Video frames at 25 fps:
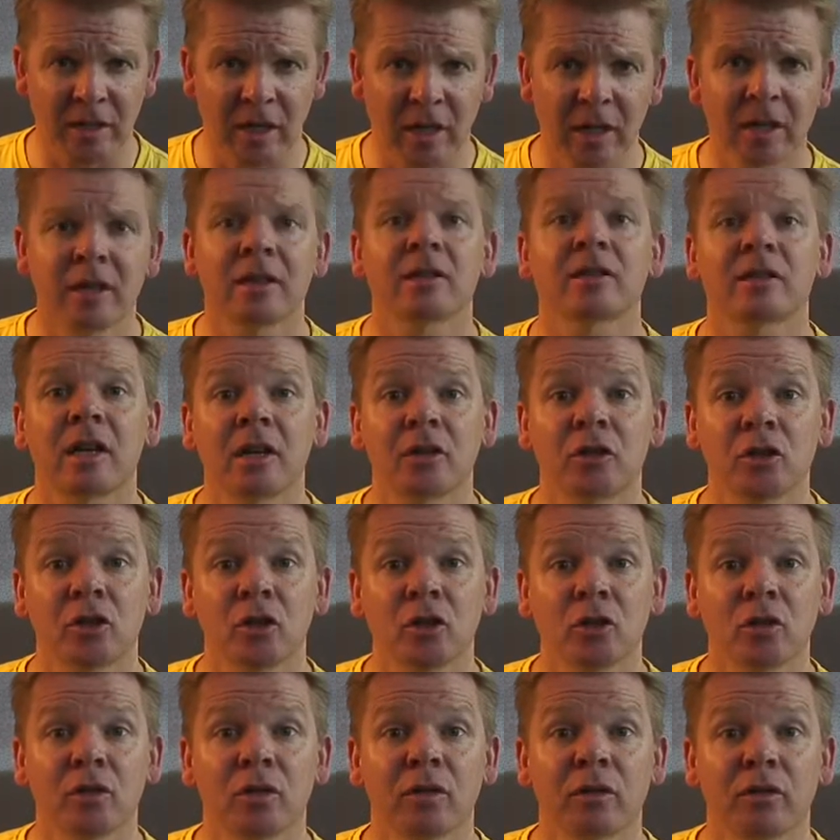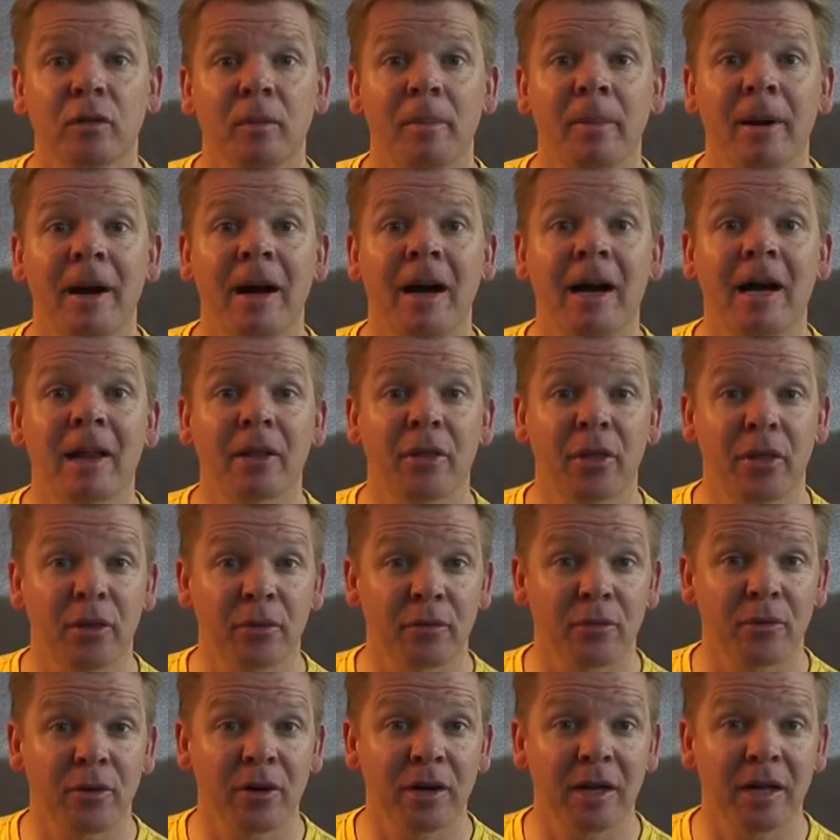Stay tuned for part
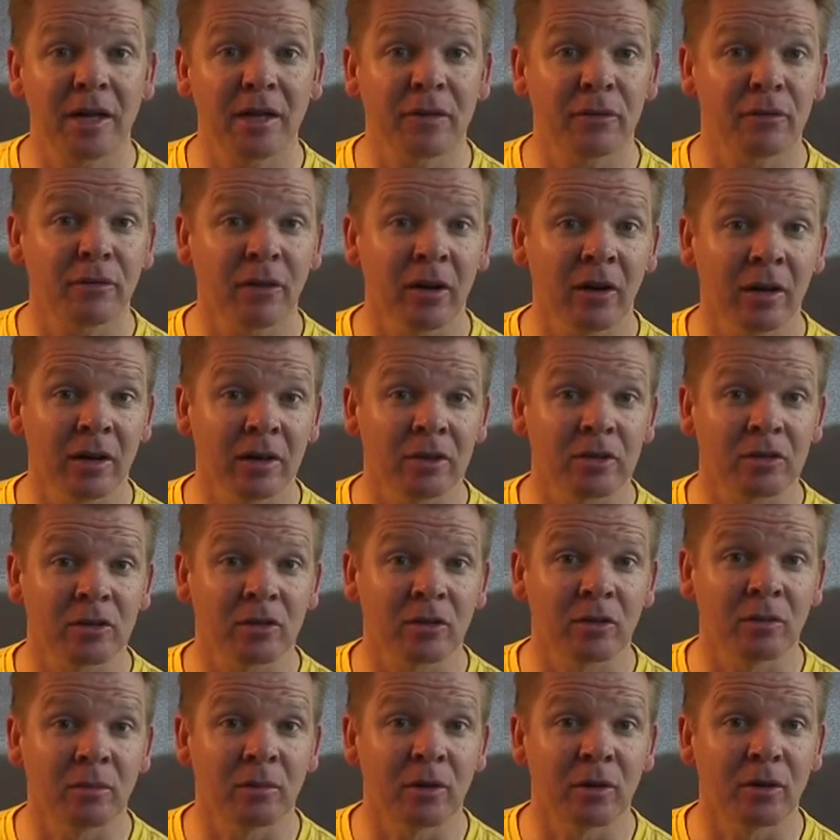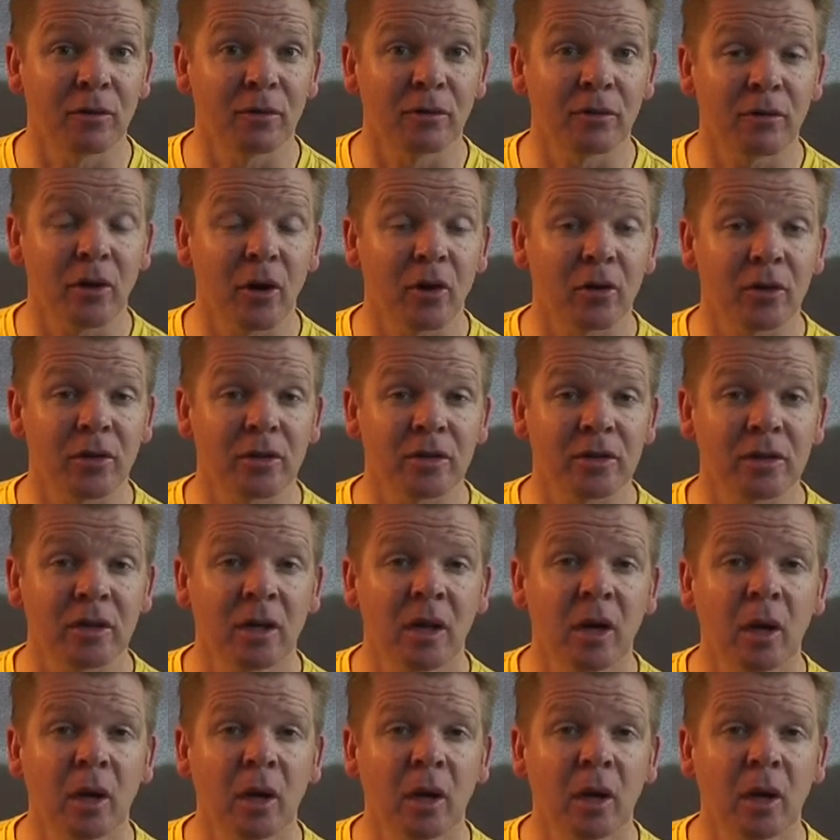3, the final installment of Focus,